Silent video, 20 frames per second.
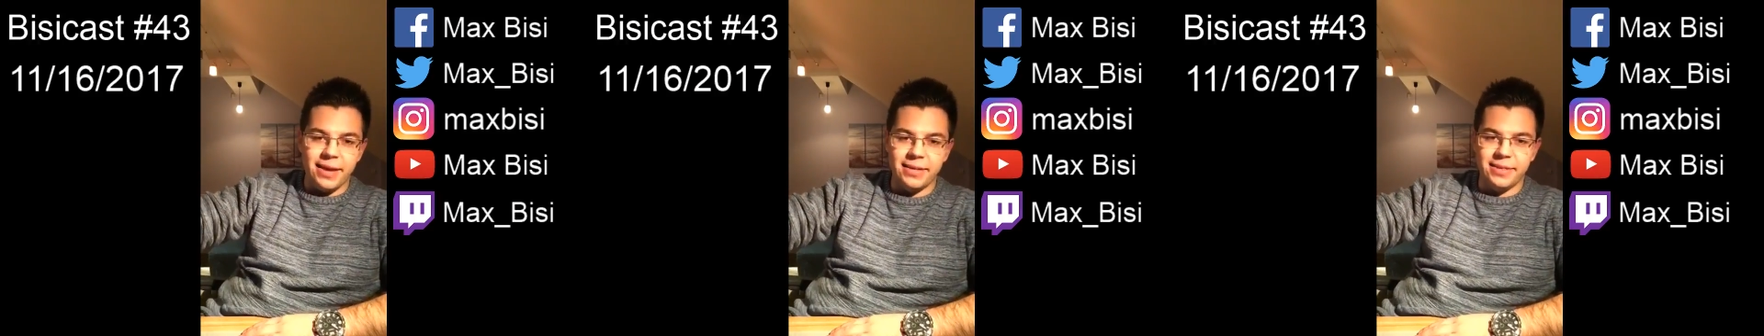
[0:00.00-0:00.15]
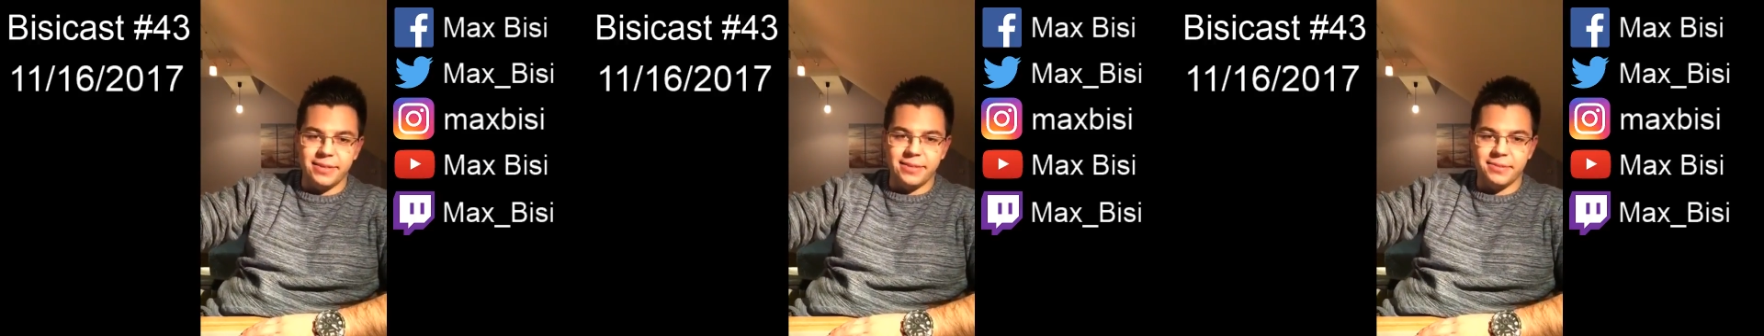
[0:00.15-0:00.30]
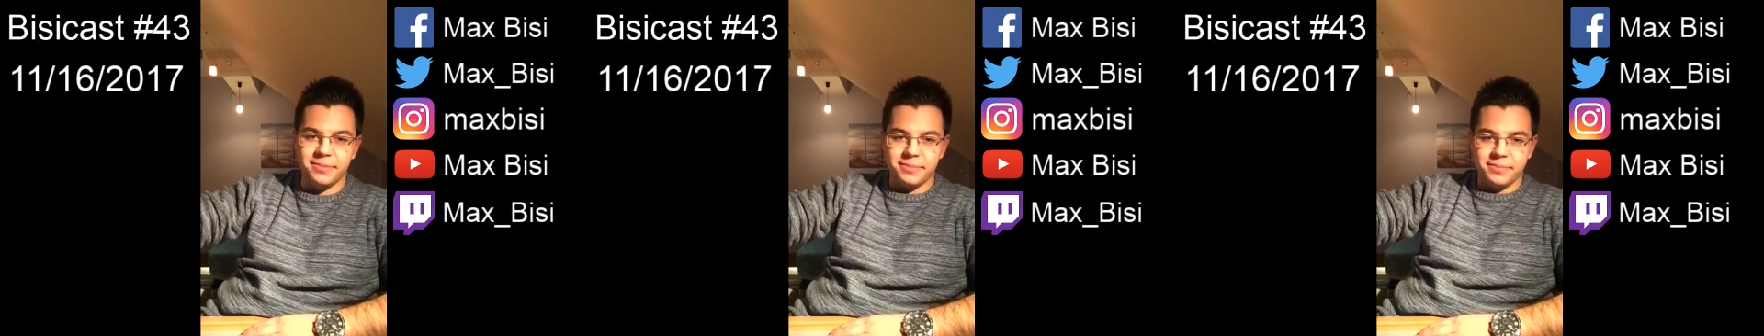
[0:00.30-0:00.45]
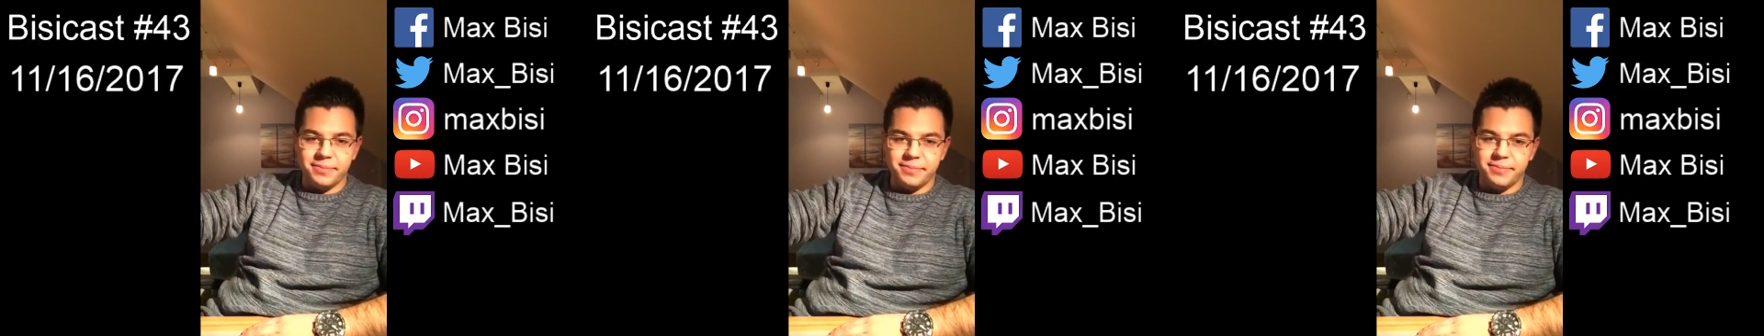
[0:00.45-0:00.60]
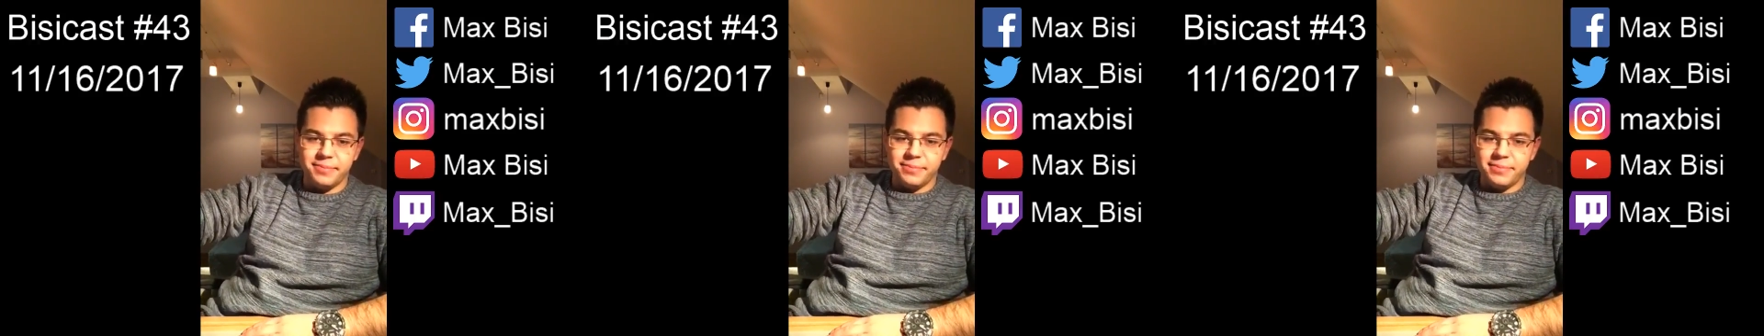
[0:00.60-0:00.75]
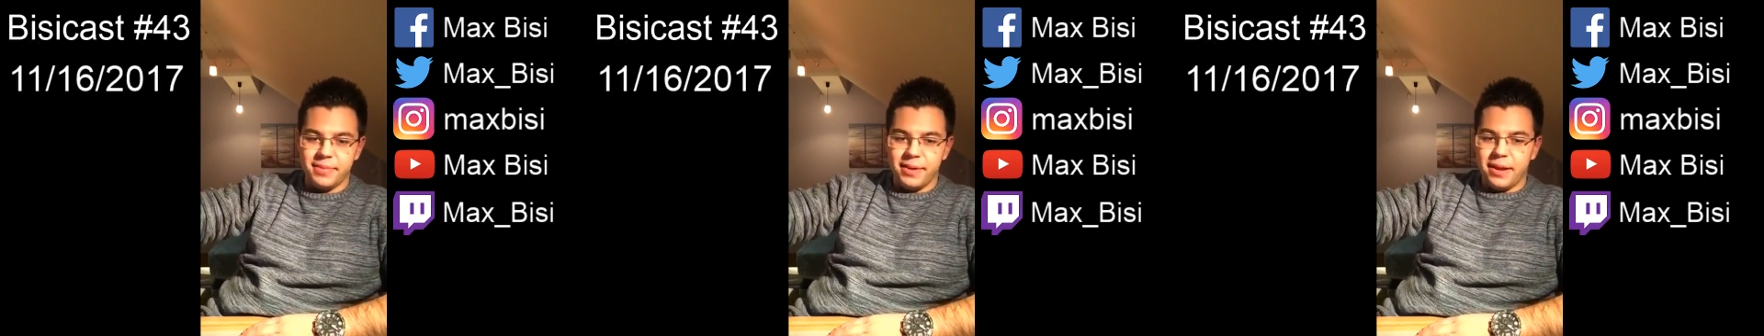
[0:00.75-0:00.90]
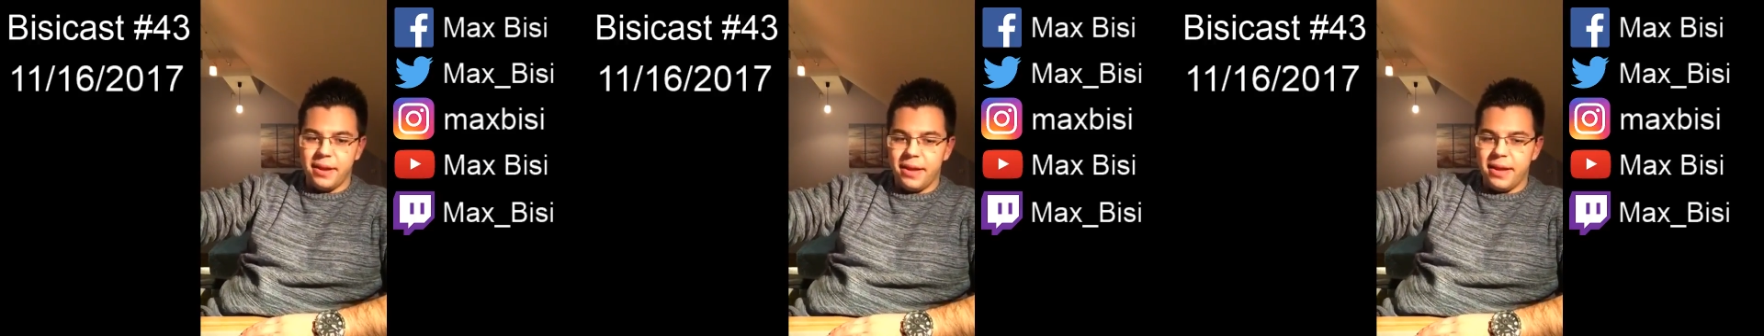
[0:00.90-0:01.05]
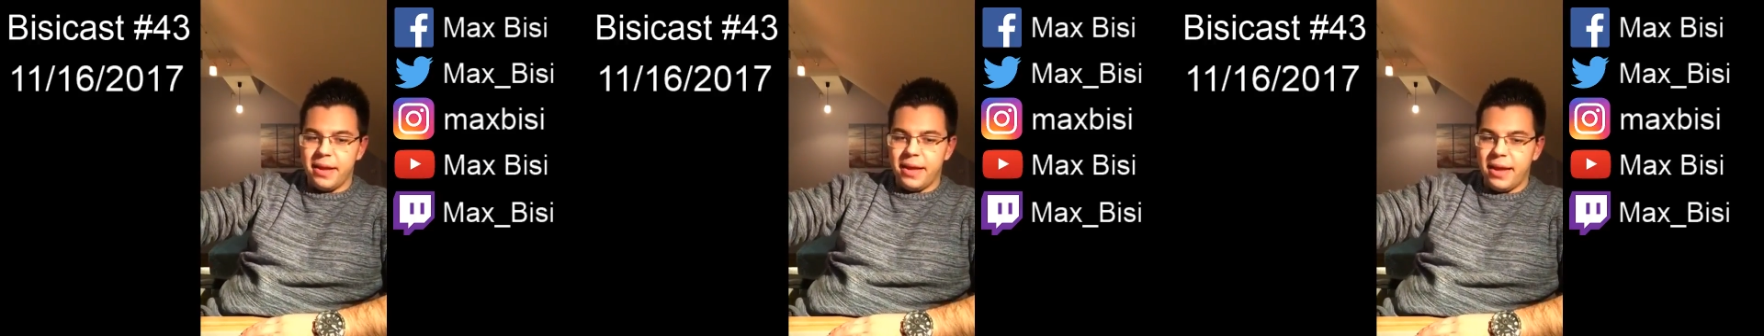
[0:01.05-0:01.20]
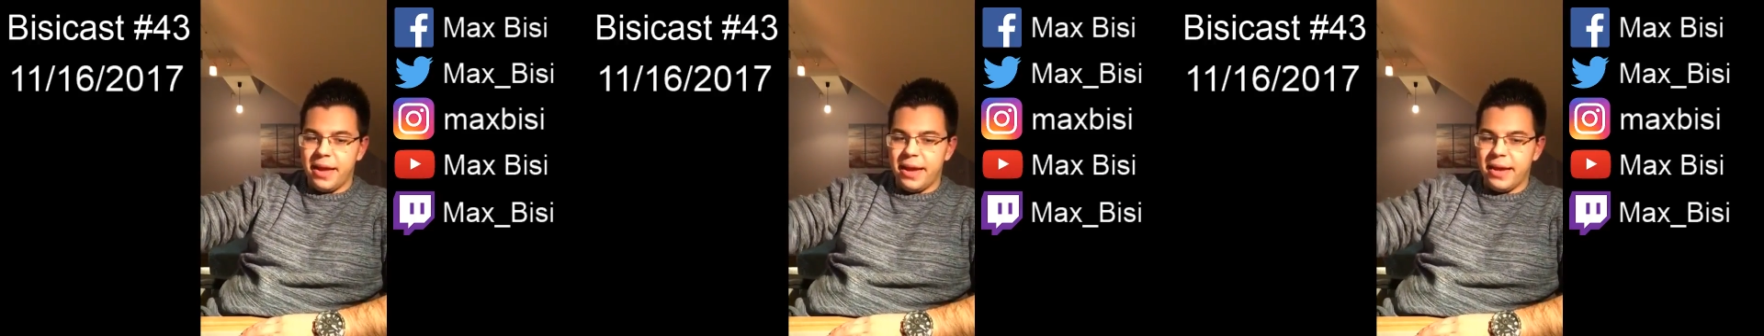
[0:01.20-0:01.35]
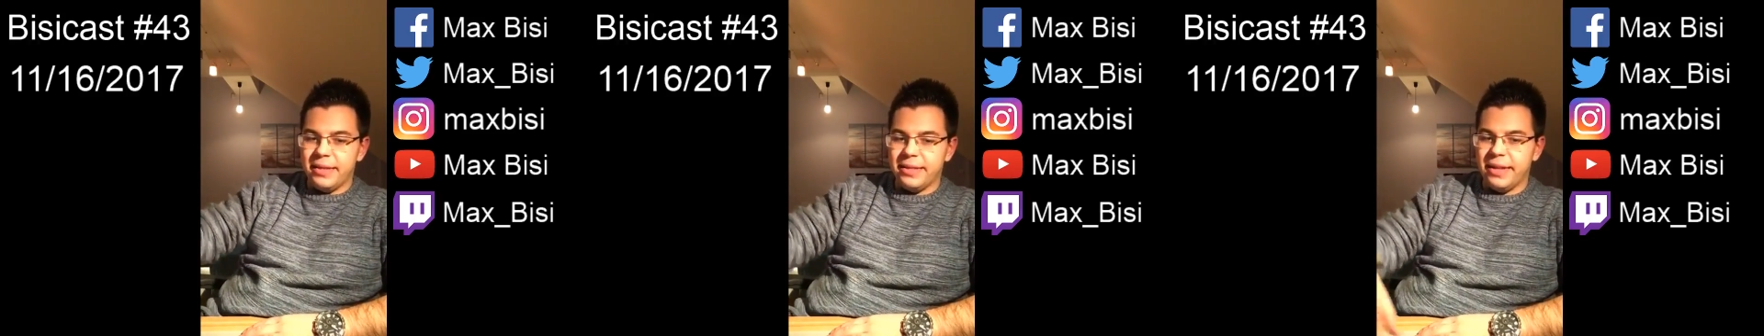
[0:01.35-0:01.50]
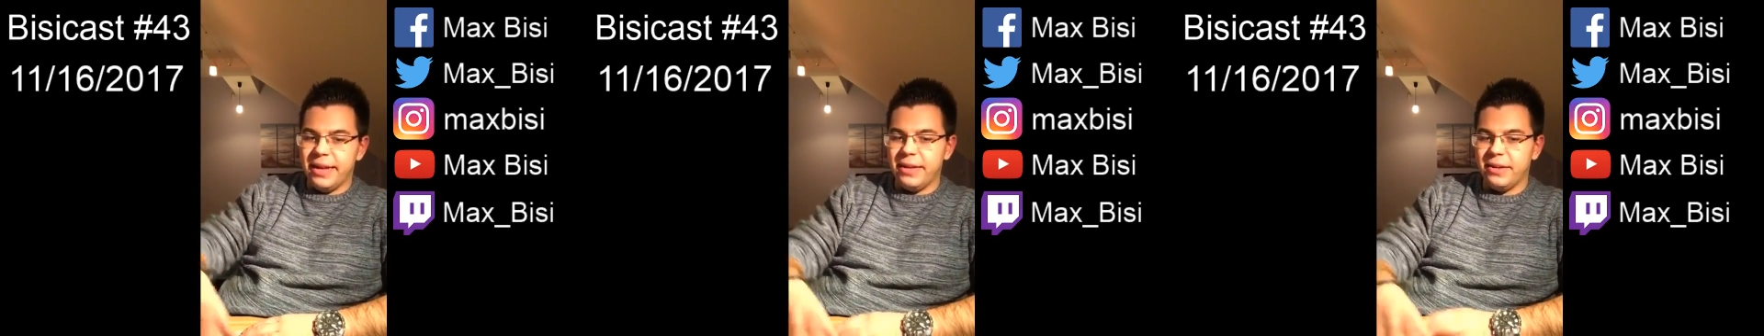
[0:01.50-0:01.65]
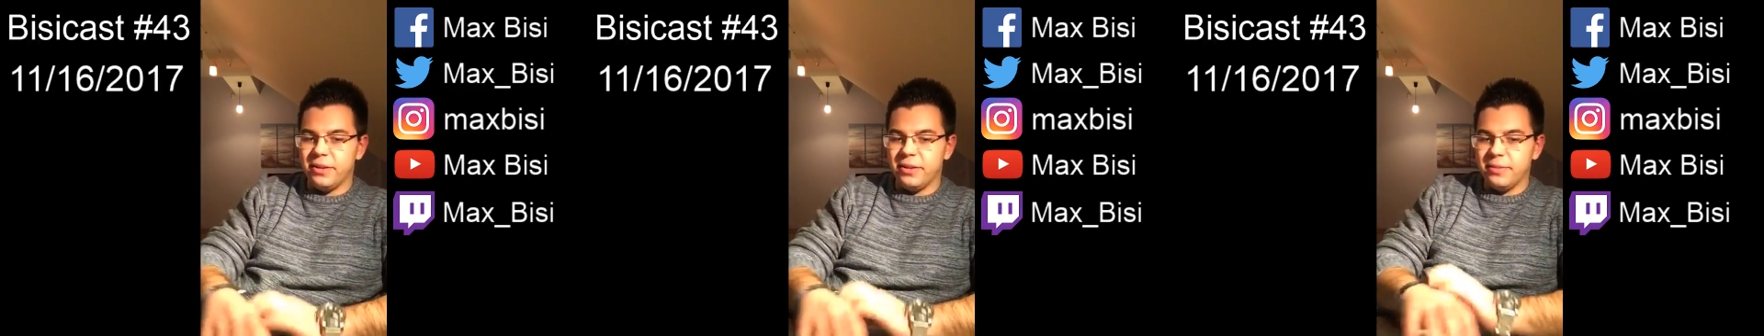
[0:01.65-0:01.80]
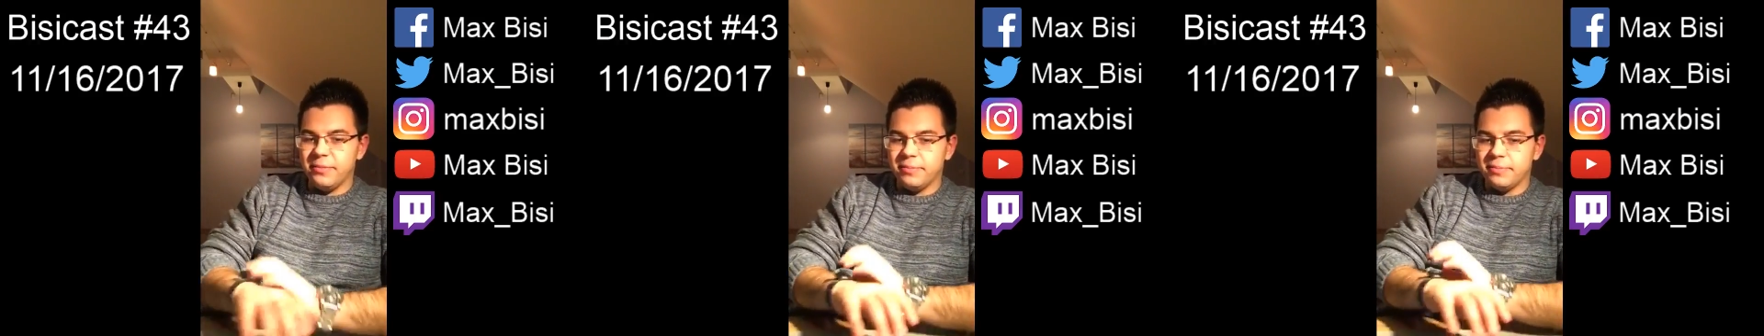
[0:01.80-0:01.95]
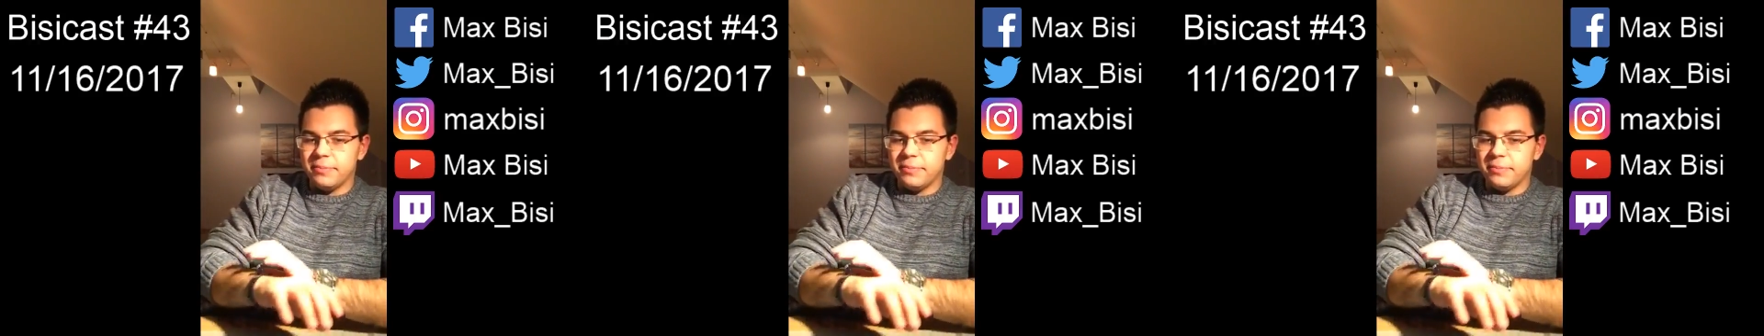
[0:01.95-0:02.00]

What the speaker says: in, and later